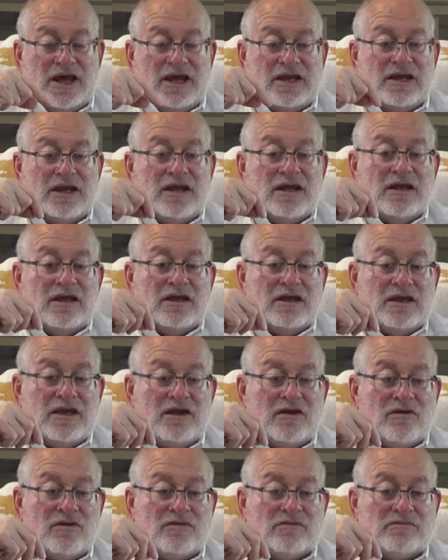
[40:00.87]
that
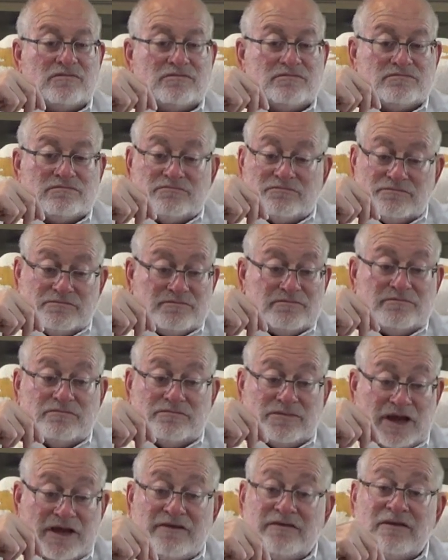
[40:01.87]
you know
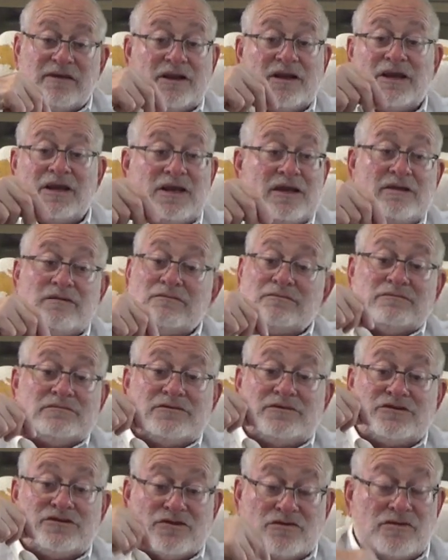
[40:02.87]
basically
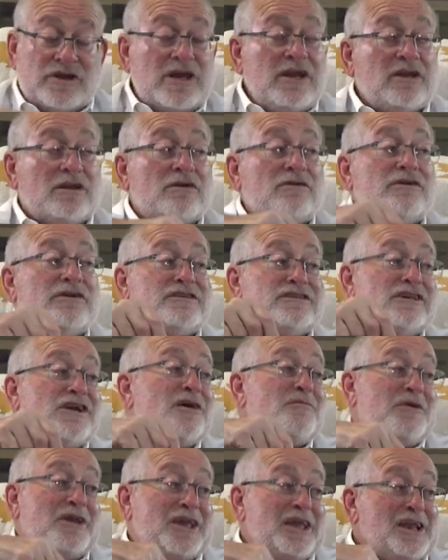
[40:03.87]
screen who
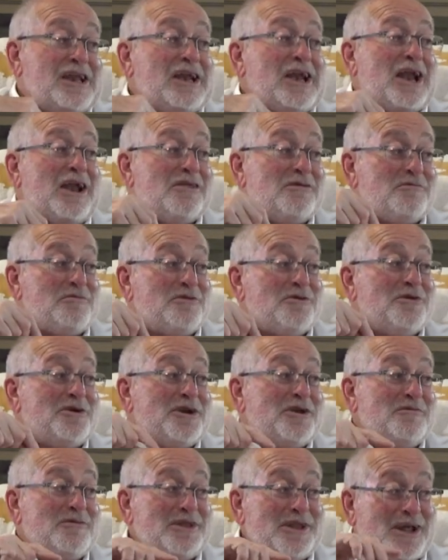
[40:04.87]
is coming in and out of the
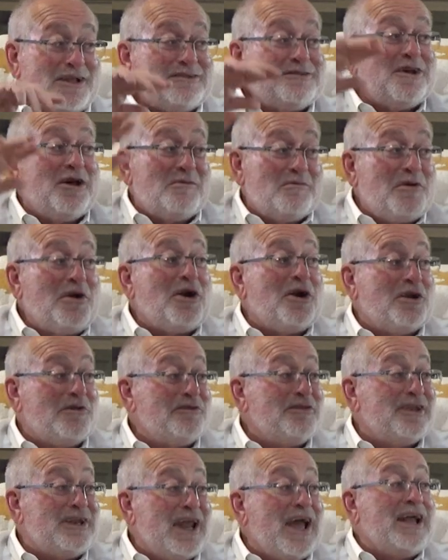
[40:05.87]
port. I mean, that's all
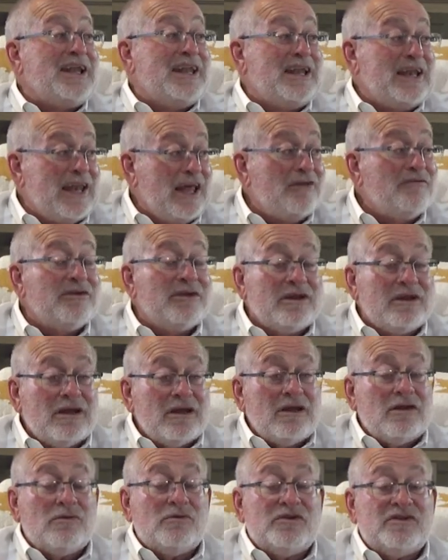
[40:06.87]
part of the
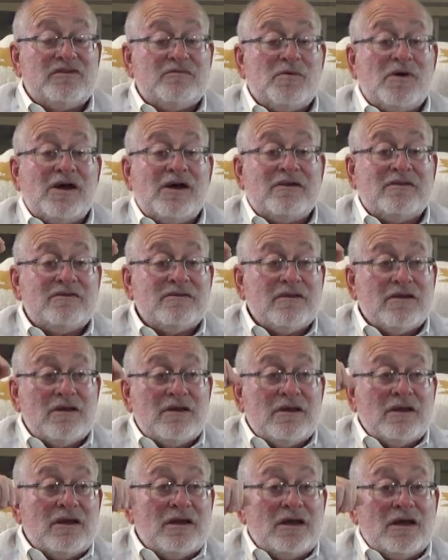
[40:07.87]
9/11 response.
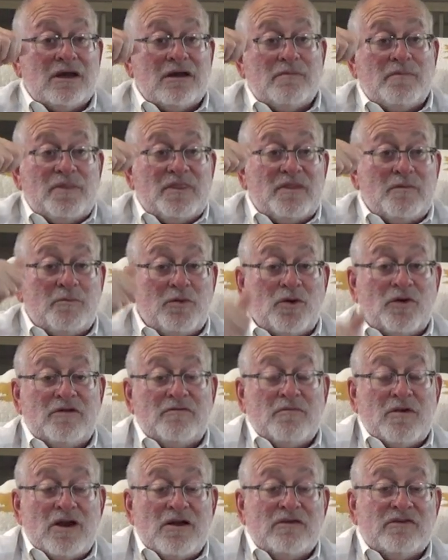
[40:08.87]
Um, the
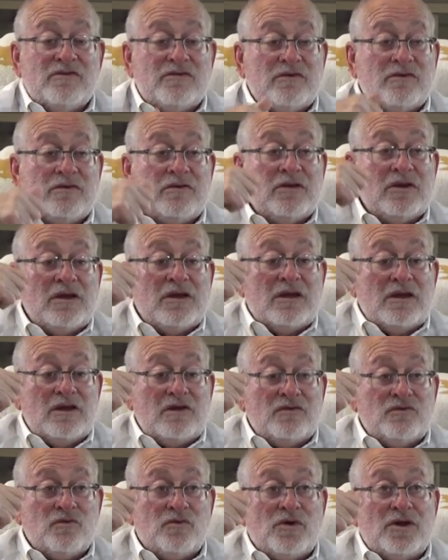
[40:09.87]
Port of Brownsville
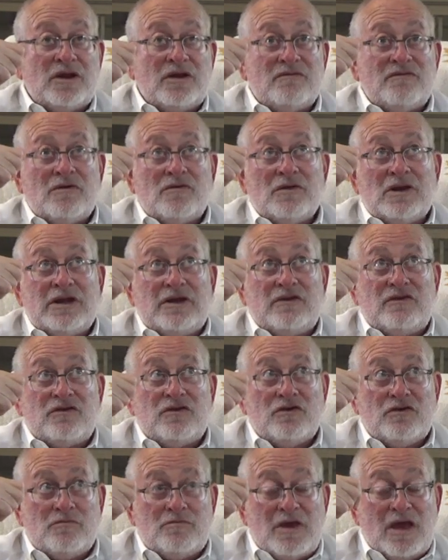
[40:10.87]
is one of
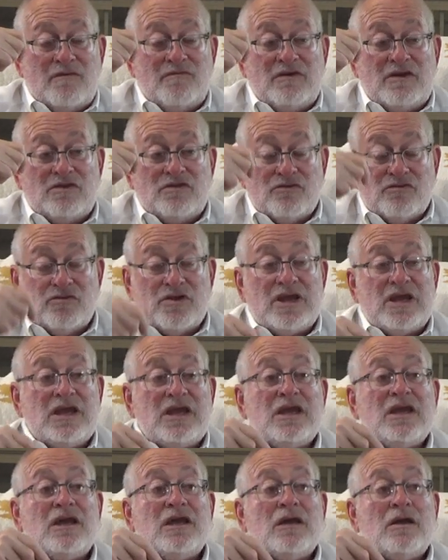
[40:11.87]
only two, maybe
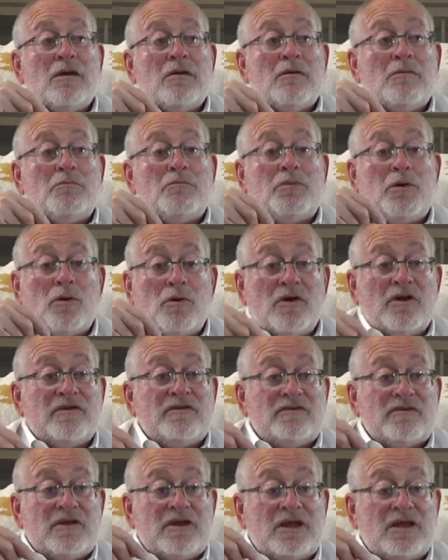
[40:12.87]
three
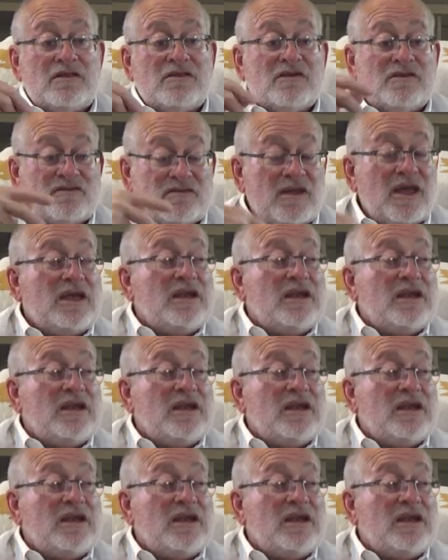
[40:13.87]
ports in the